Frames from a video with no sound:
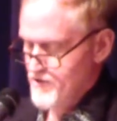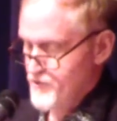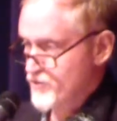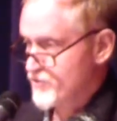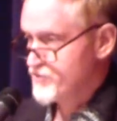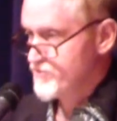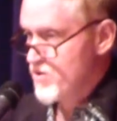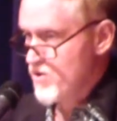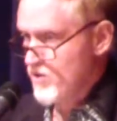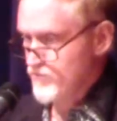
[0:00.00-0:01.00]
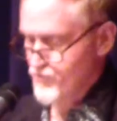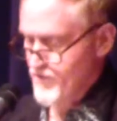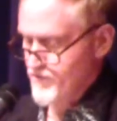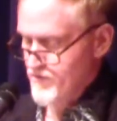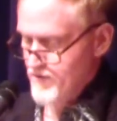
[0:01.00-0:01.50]
Your small
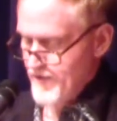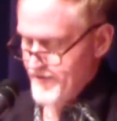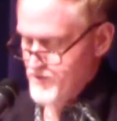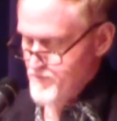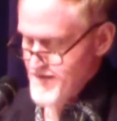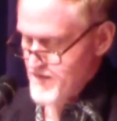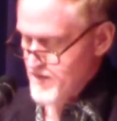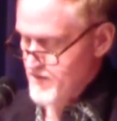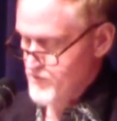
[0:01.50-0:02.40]
brother is making